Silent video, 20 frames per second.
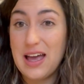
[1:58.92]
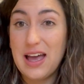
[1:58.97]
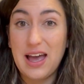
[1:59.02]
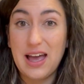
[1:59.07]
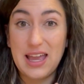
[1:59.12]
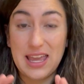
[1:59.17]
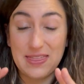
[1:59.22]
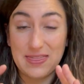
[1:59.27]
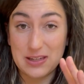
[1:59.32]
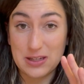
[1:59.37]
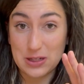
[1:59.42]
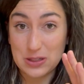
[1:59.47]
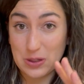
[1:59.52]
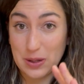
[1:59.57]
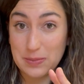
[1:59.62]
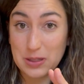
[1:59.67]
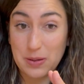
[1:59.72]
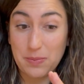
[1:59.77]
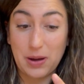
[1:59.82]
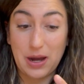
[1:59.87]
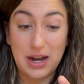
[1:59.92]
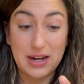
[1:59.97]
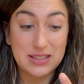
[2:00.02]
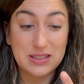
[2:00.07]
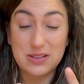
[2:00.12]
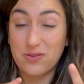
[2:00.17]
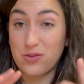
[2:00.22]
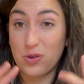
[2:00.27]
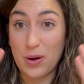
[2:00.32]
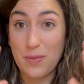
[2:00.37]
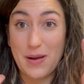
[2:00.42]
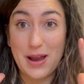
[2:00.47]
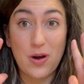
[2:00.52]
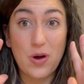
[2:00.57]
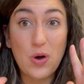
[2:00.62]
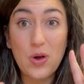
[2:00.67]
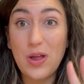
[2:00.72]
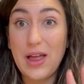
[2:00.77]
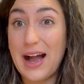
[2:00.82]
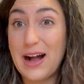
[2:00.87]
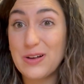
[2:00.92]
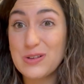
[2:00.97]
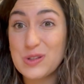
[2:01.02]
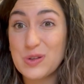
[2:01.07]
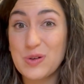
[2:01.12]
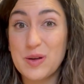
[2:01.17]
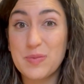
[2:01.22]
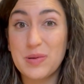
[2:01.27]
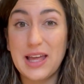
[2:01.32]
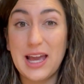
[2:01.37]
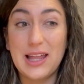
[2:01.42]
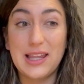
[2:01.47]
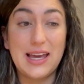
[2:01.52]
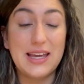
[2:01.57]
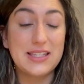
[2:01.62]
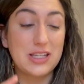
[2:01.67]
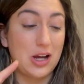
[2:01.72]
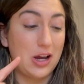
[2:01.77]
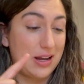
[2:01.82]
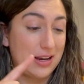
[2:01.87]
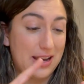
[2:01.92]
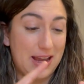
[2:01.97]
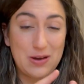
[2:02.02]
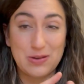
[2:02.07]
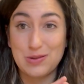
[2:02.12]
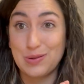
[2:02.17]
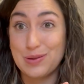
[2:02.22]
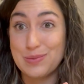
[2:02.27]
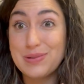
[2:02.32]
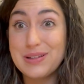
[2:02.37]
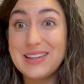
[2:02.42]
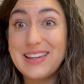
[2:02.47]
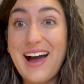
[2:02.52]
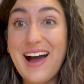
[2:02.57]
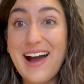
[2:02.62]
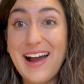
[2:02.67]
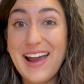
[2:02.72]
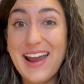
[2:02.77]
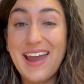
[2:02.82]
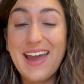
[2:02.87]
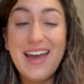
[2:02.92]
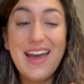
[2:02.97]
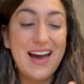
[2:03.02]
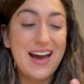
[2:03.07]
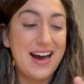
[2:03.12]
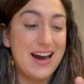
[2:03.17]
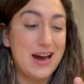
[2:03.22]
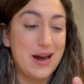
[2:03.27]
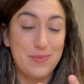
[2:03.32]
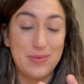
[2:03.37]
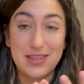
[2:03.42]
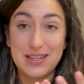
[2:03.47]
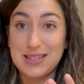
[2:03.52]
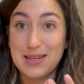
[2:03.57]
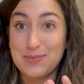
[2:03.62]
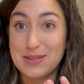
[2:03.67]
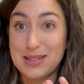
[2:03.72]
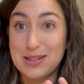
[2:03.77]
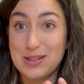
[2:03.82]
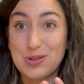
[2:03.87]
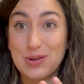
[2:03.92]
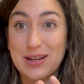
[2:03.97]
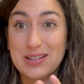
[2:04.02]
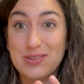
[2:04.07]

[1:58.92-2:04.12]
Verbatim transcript: in the description box for my whole OutSchool playlist on how to apply, um, the tips and tricks